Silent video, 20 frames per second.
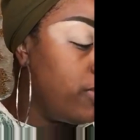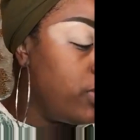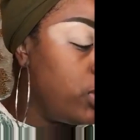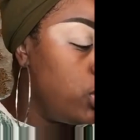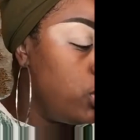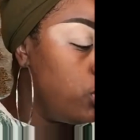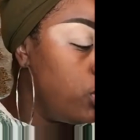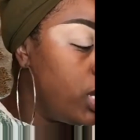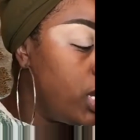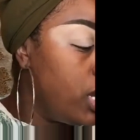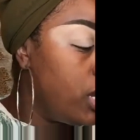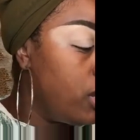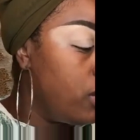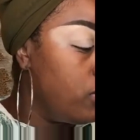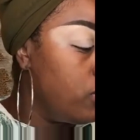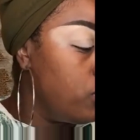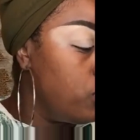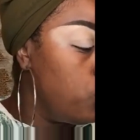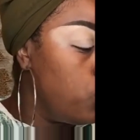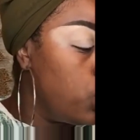you
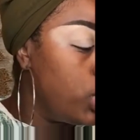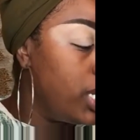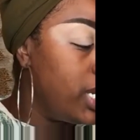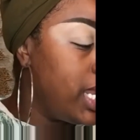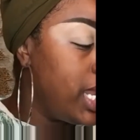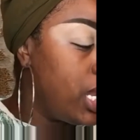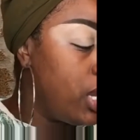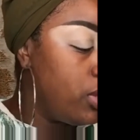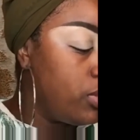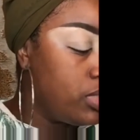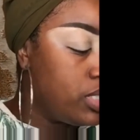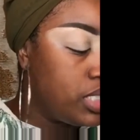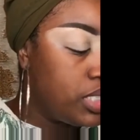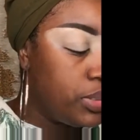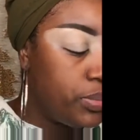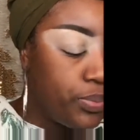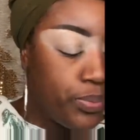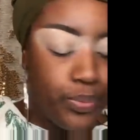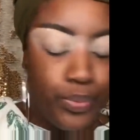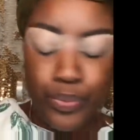1 ounce,
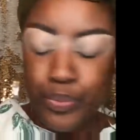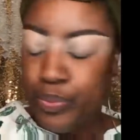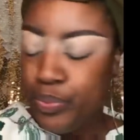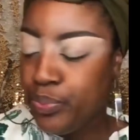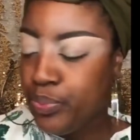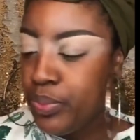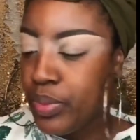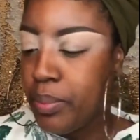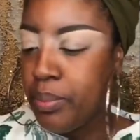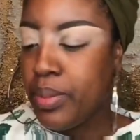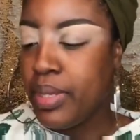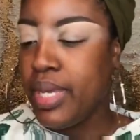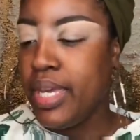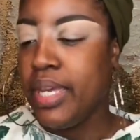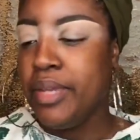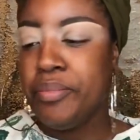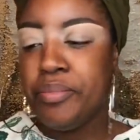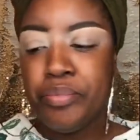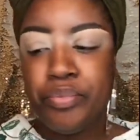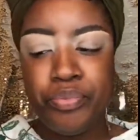
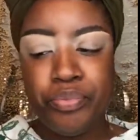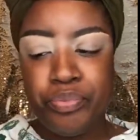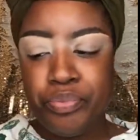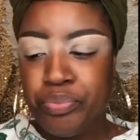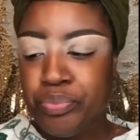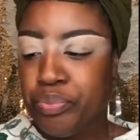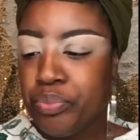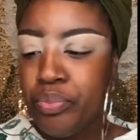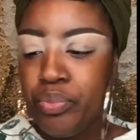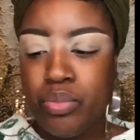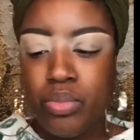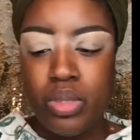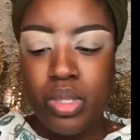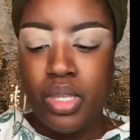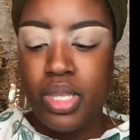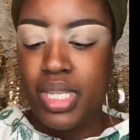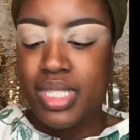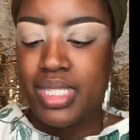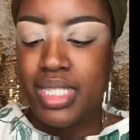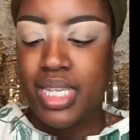but
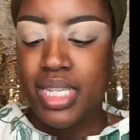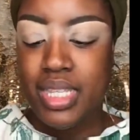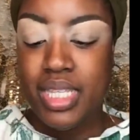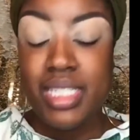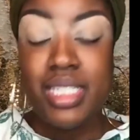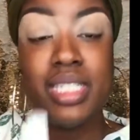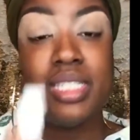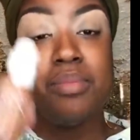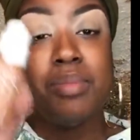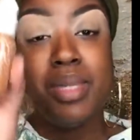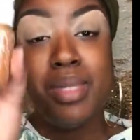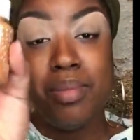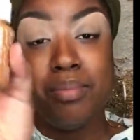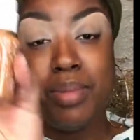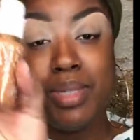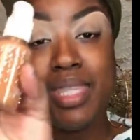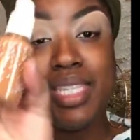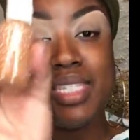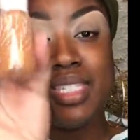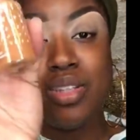like I said, this
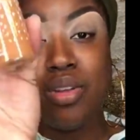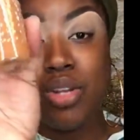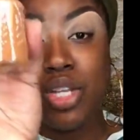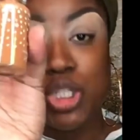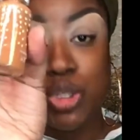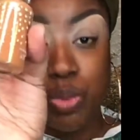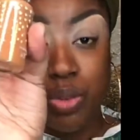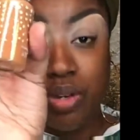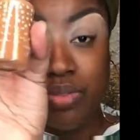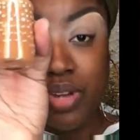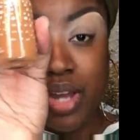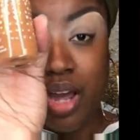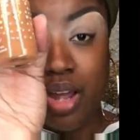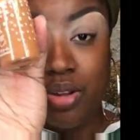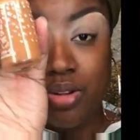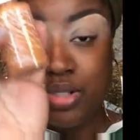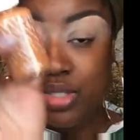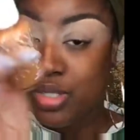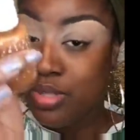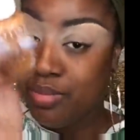is only
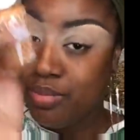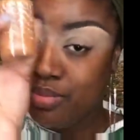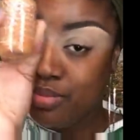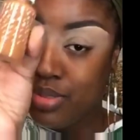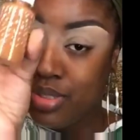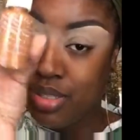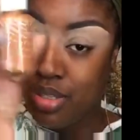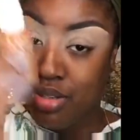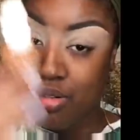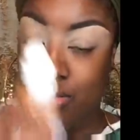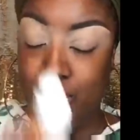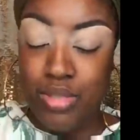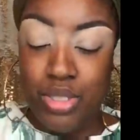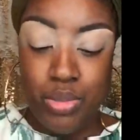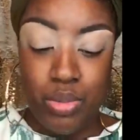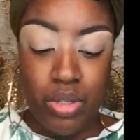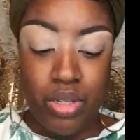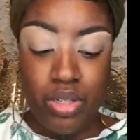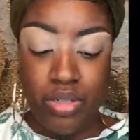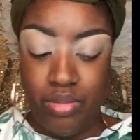$12. So
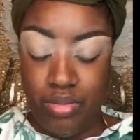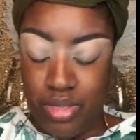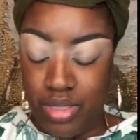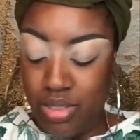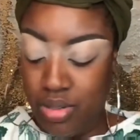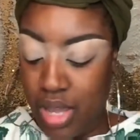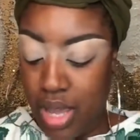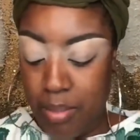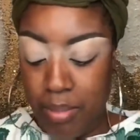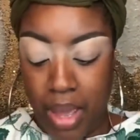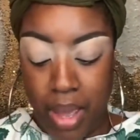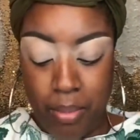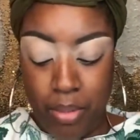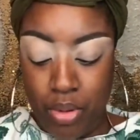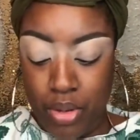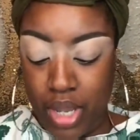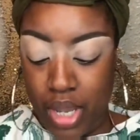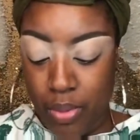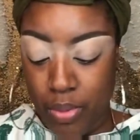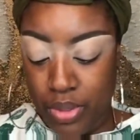I'm
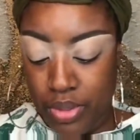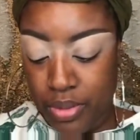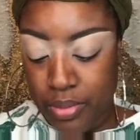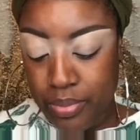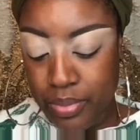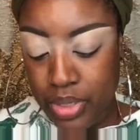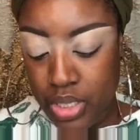okay with it.